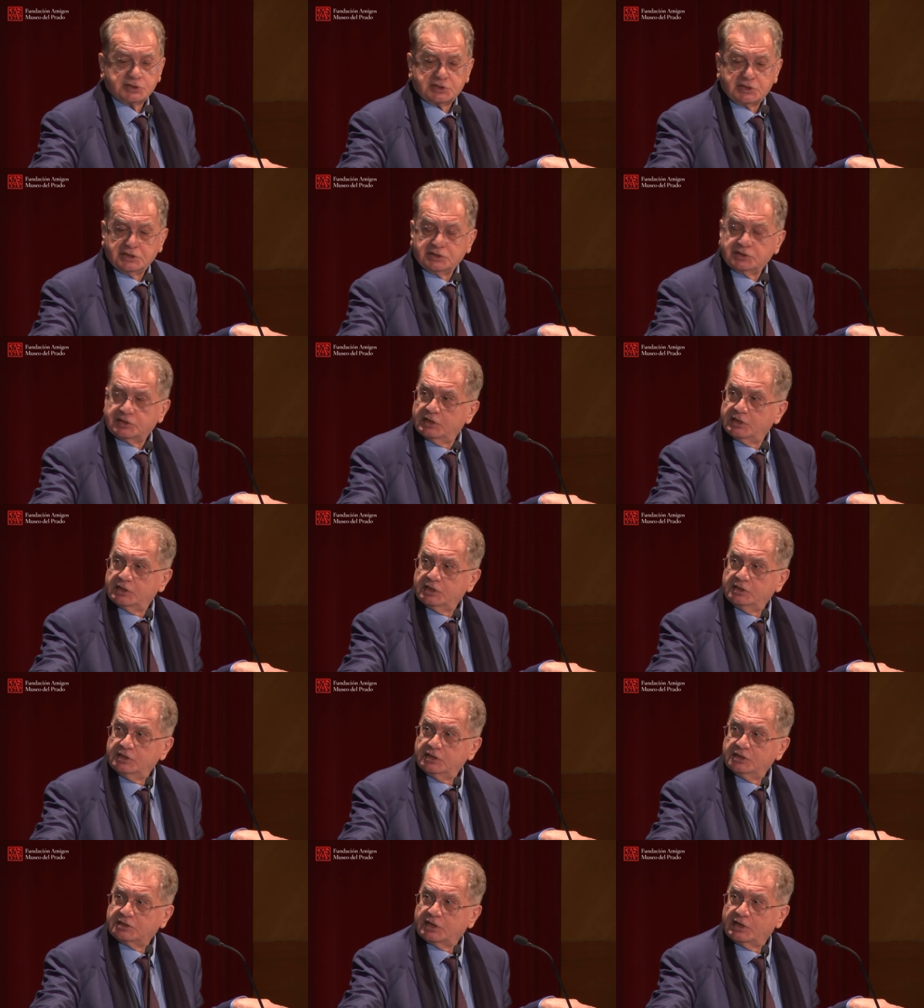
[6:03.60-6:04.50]
Center
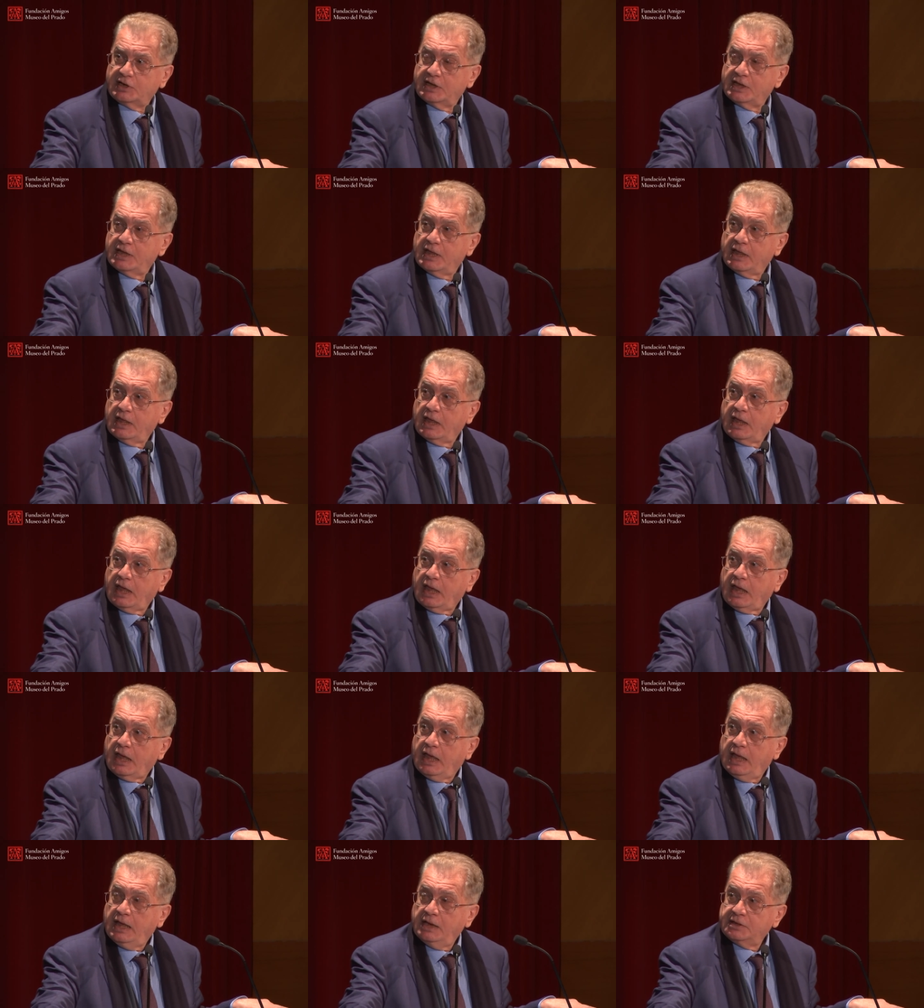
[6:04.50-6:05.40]
in Italy,
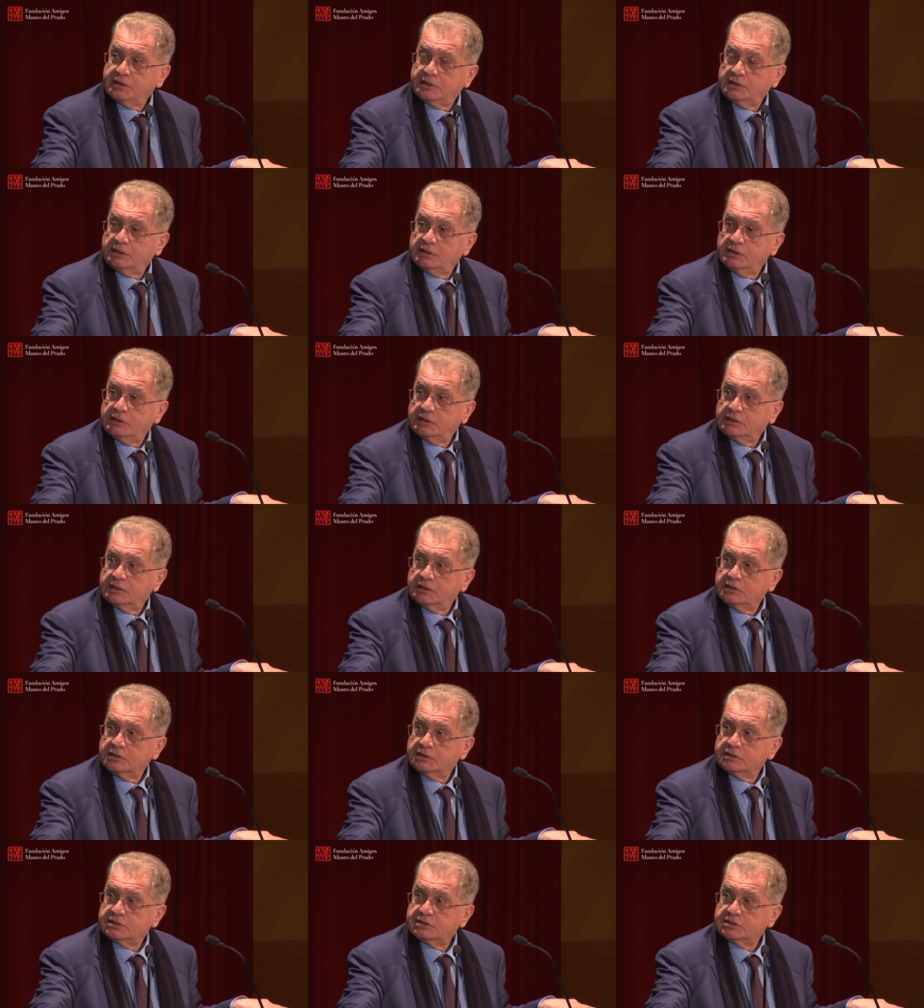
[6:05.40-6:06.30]
and uh,
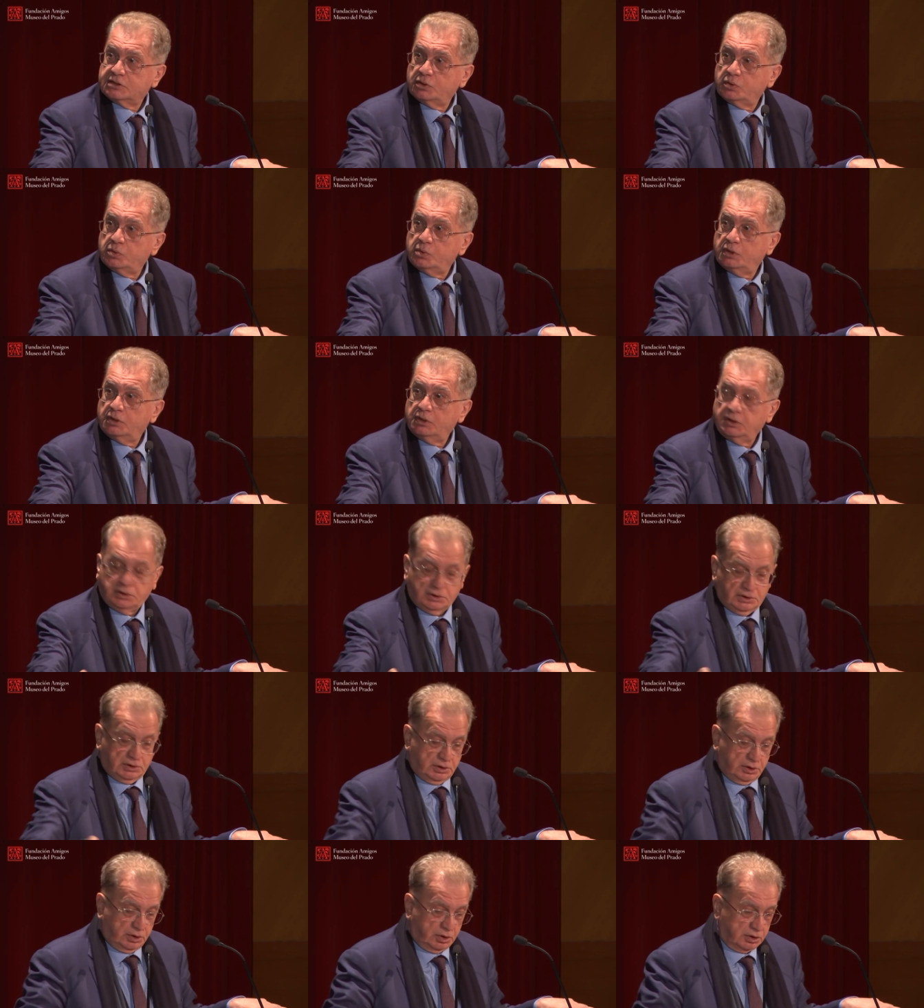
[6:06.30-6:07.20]
so
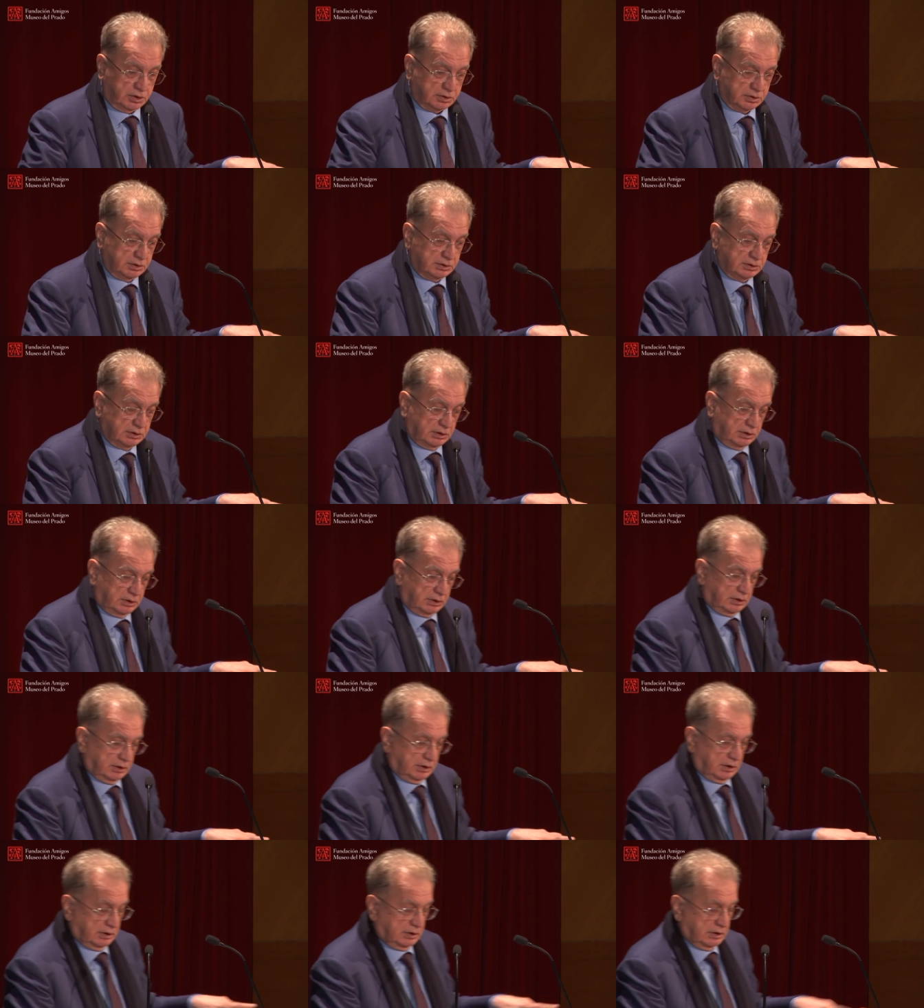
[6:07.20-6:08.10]
on.
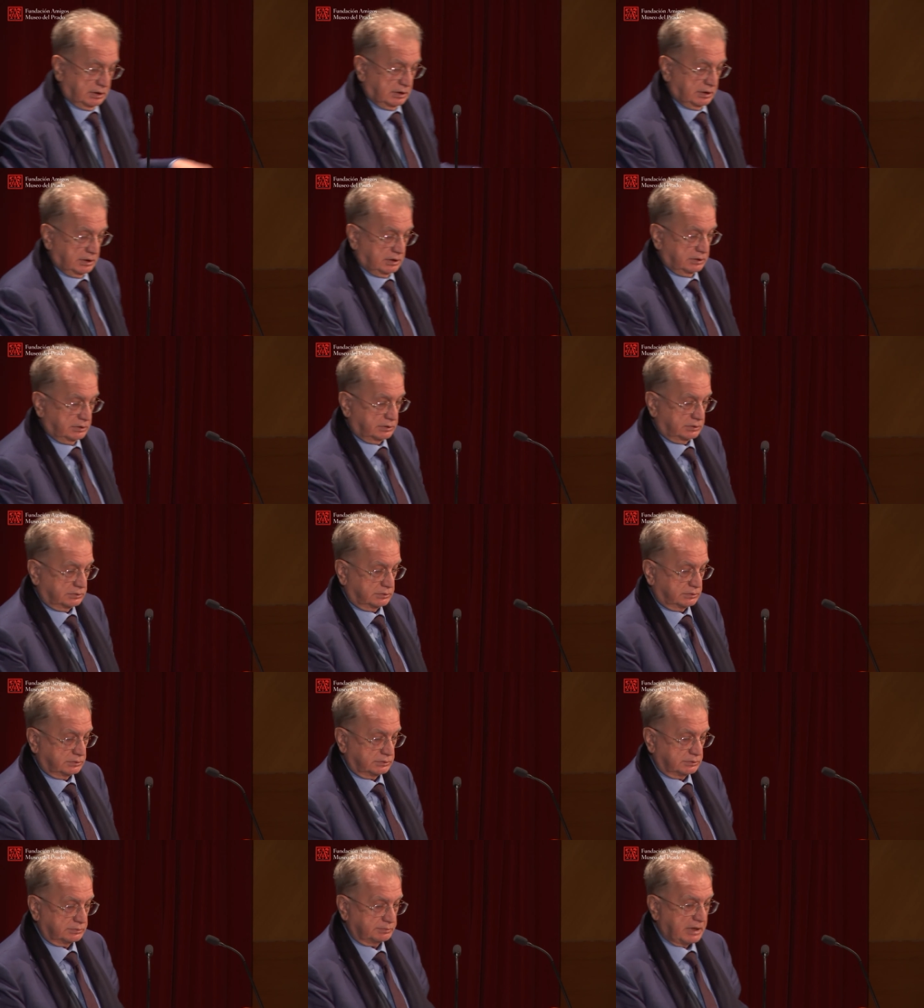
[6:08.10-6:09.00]
Uh,
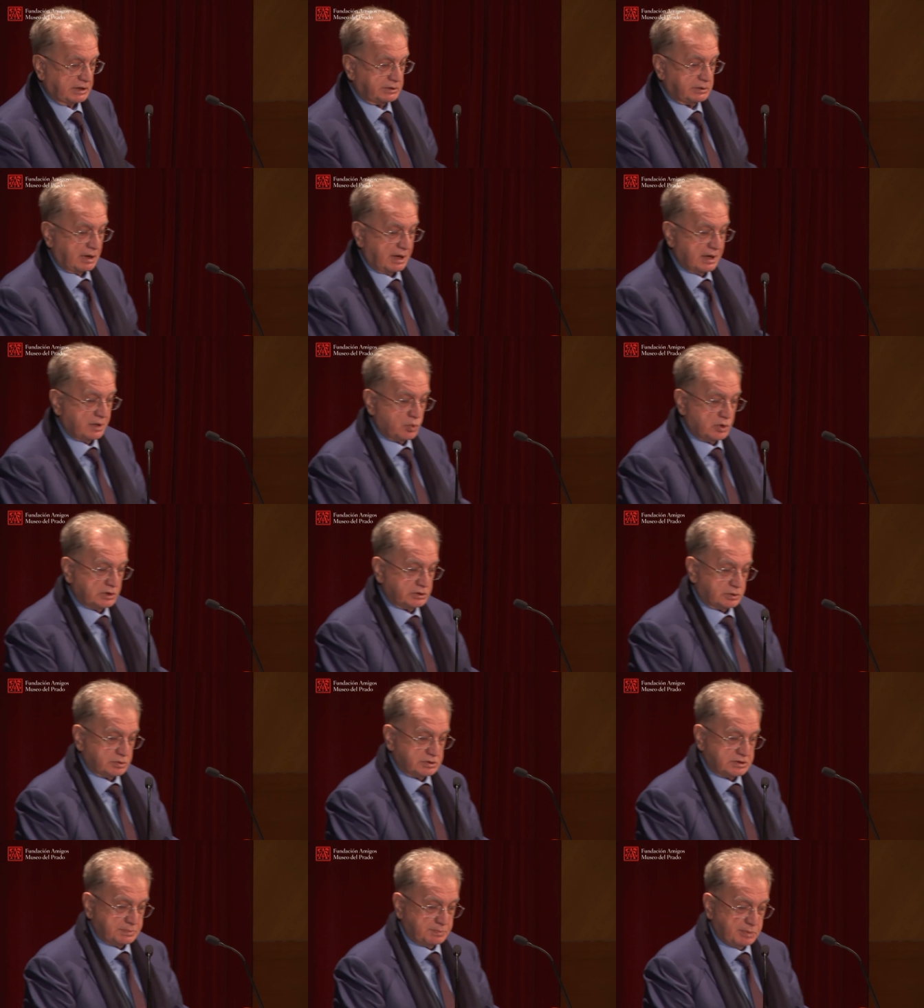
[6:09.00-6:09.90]
But I want
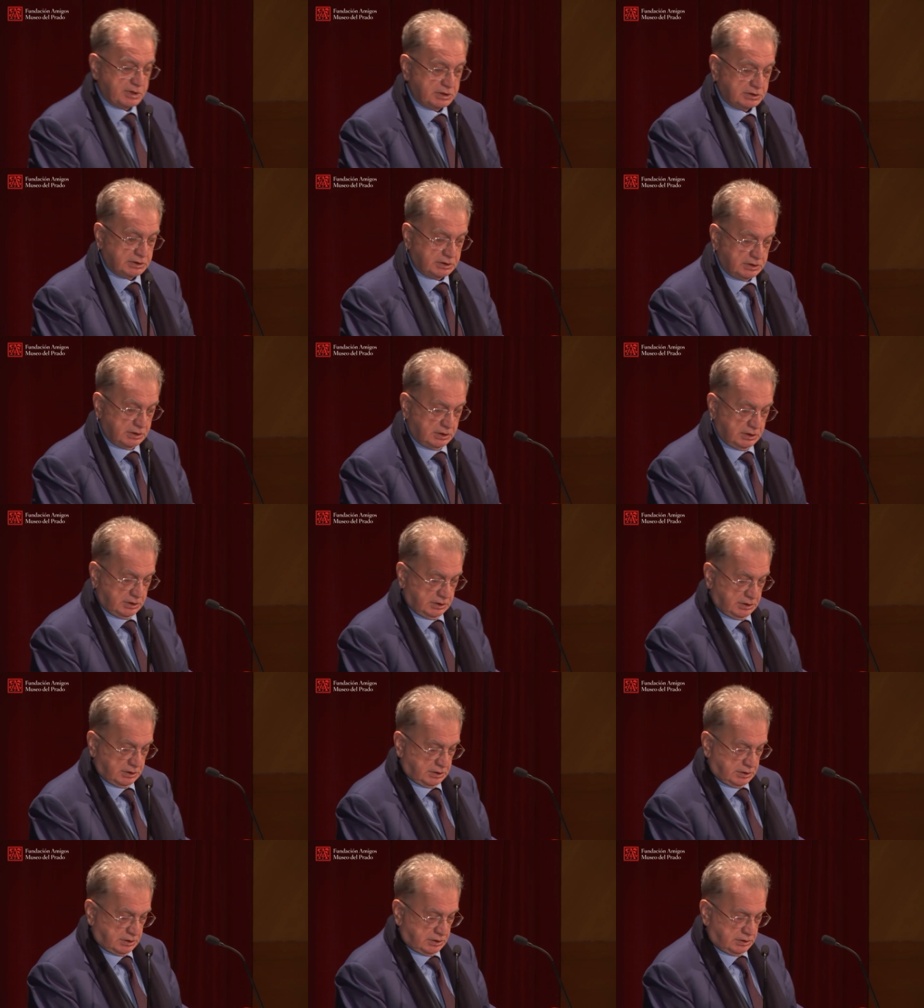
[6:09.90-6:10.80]
to speak
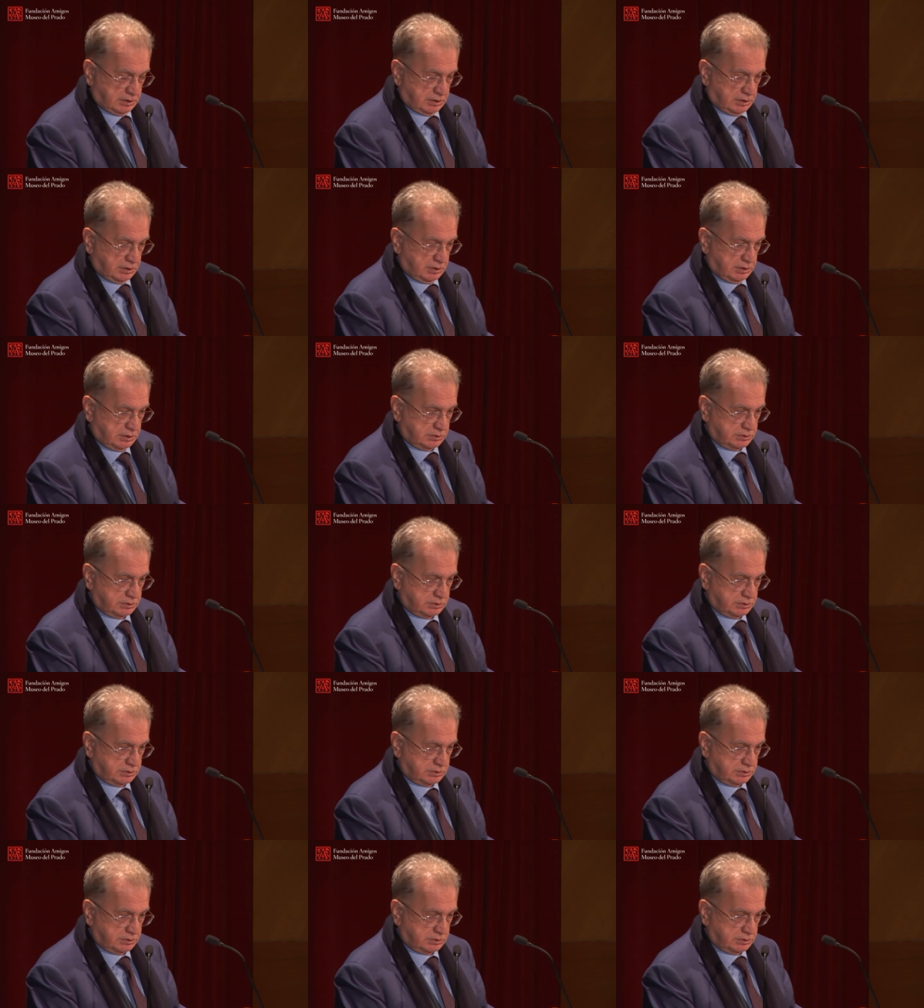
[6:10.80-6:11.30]
uh,